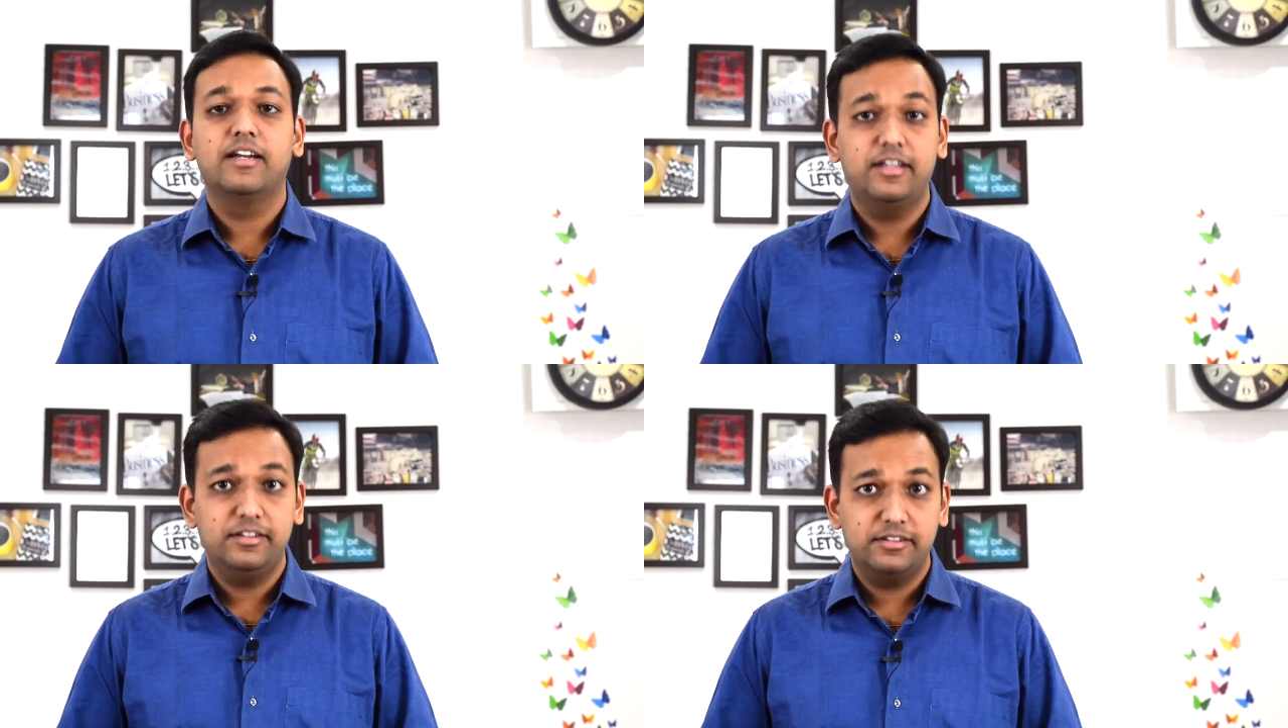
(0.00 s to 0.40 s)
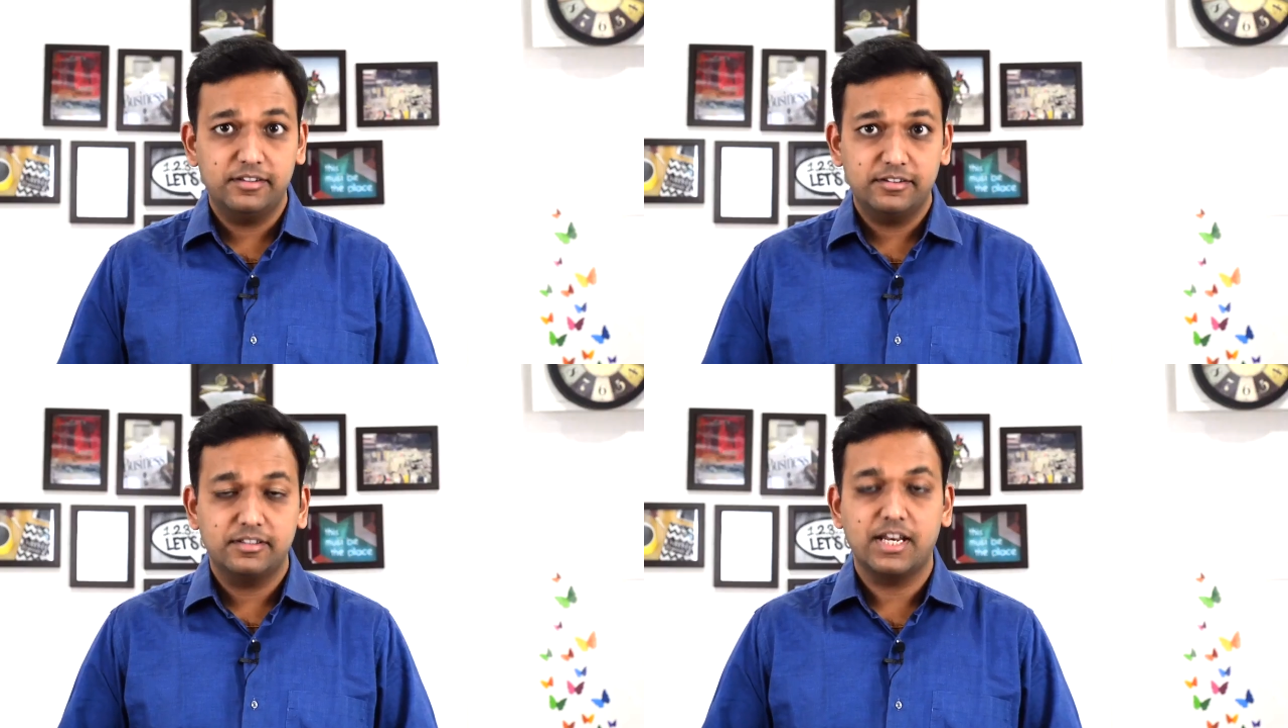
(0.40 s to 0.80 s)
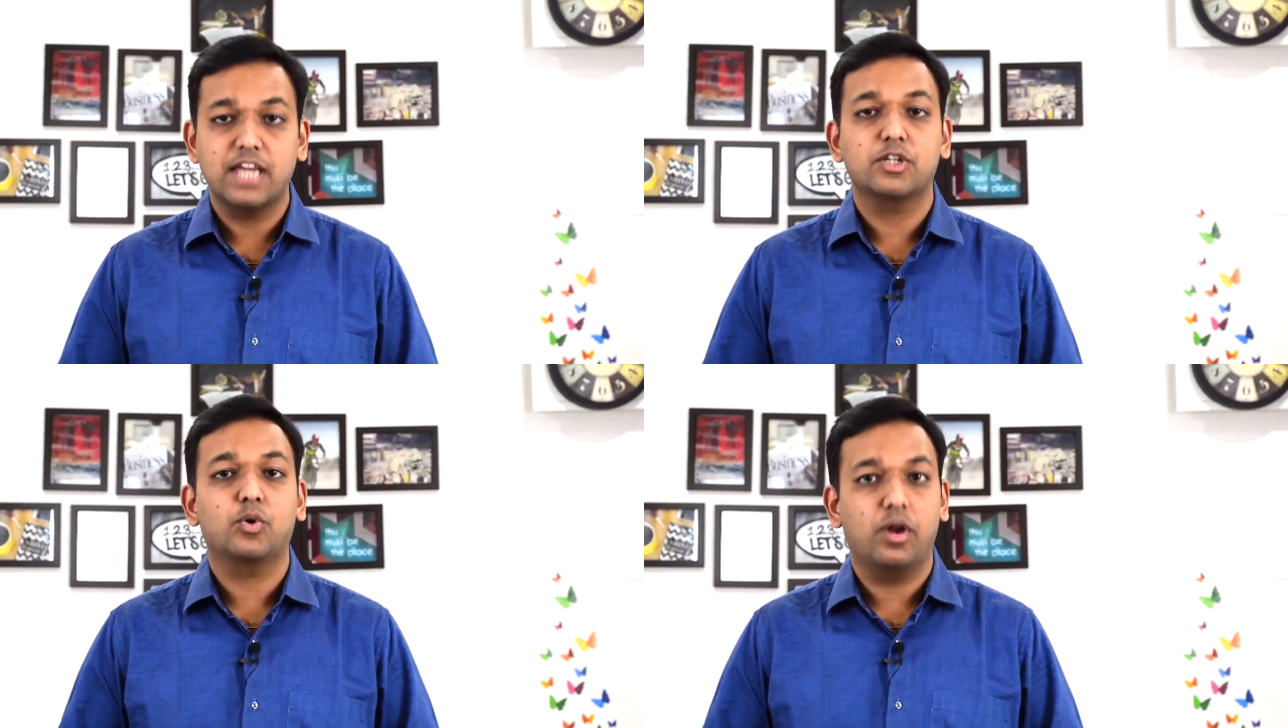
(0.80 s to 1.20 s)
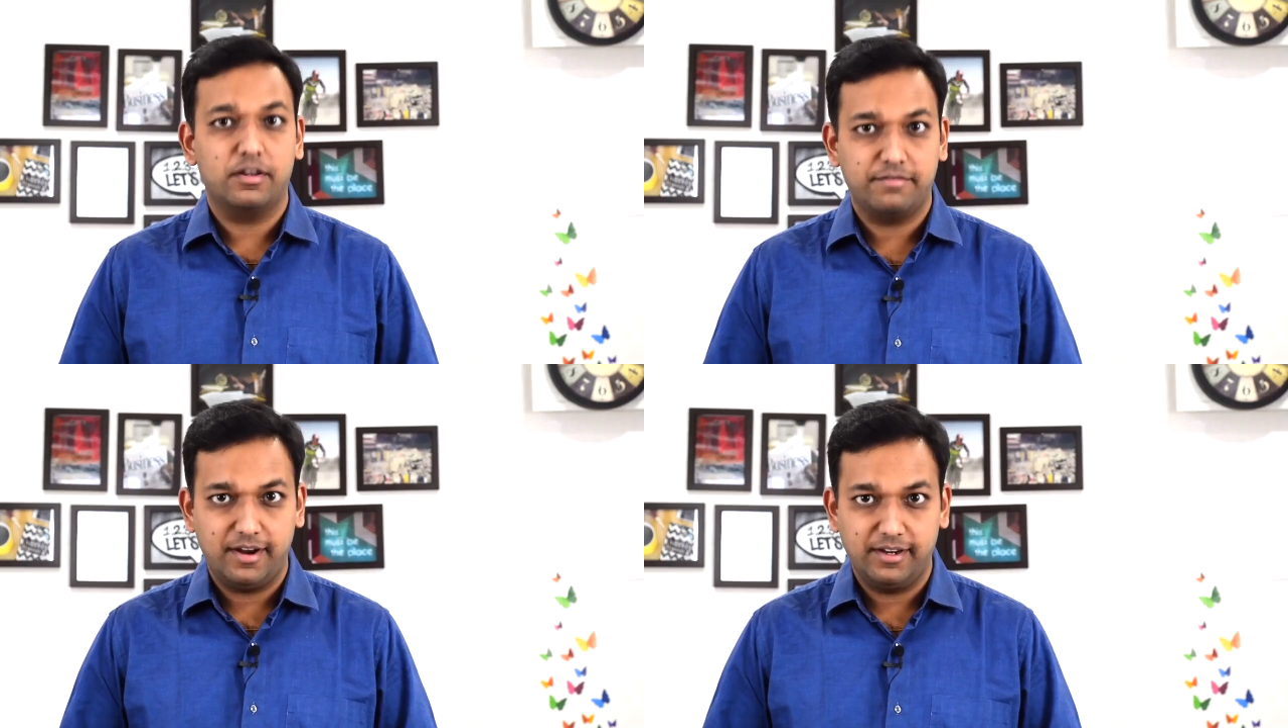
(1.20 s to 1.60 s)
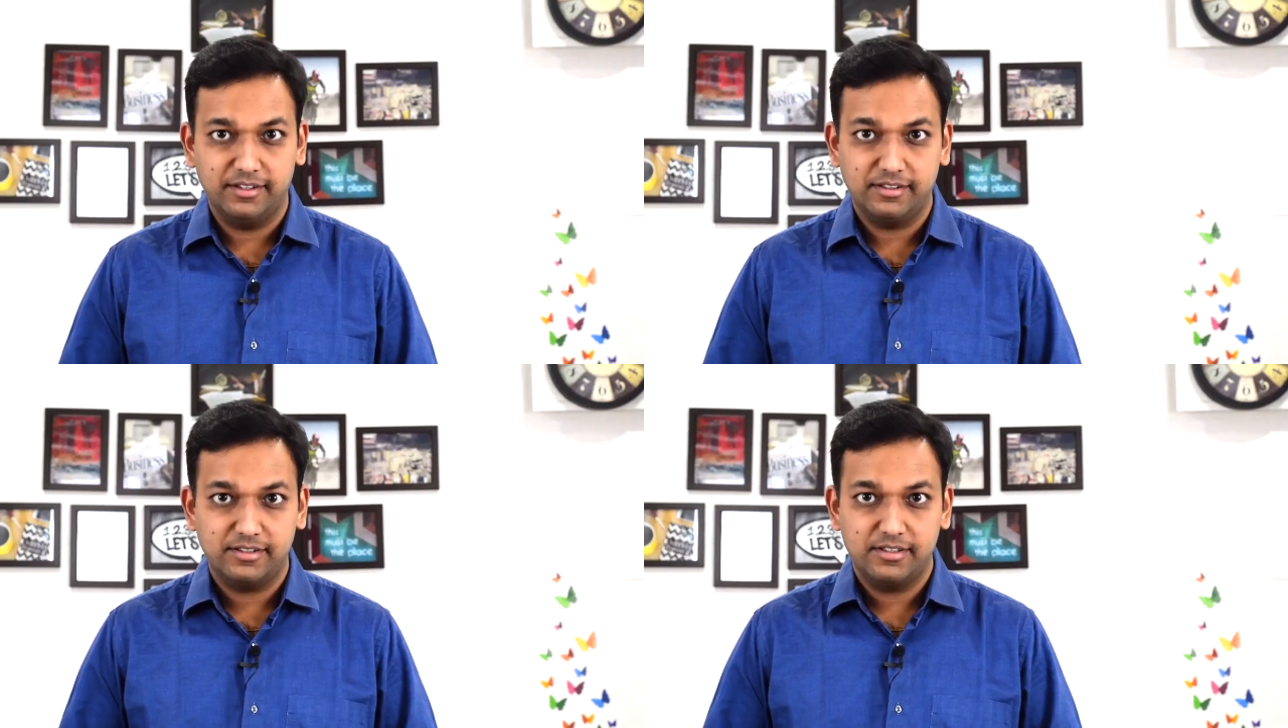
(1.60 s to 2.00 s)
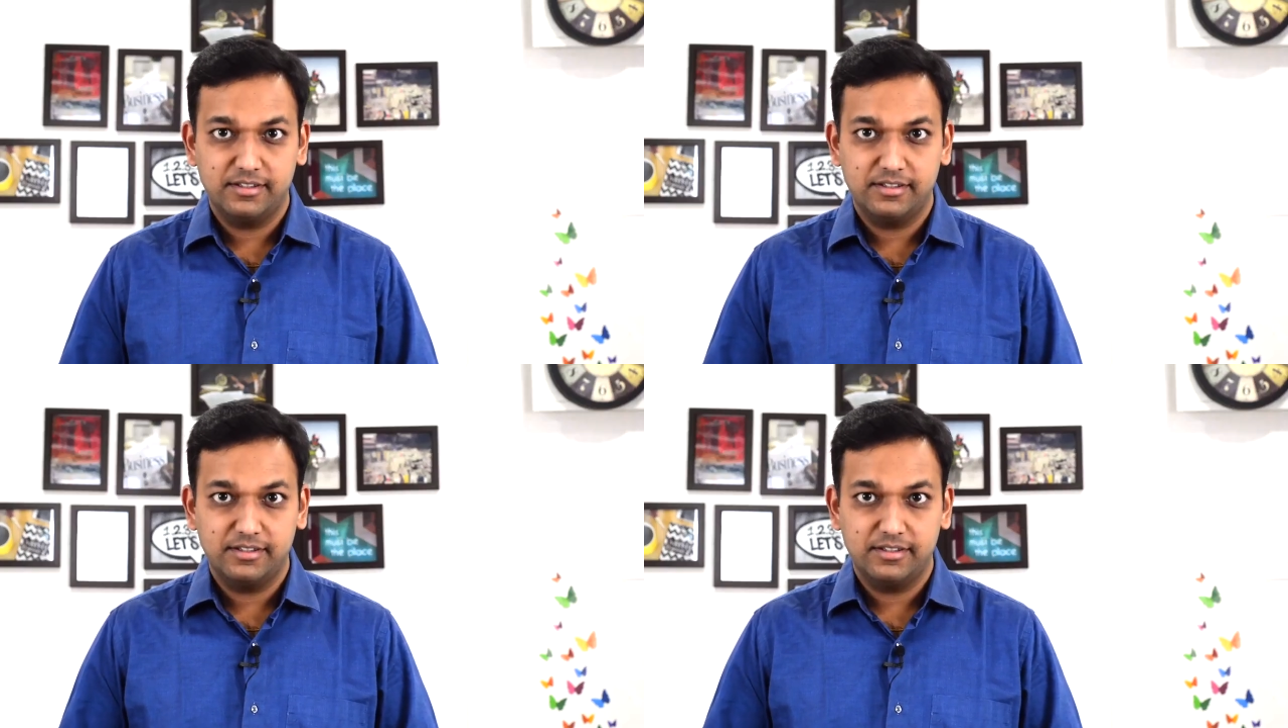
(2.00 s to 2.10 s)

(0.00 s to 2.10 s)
TCS National Qualifier Test.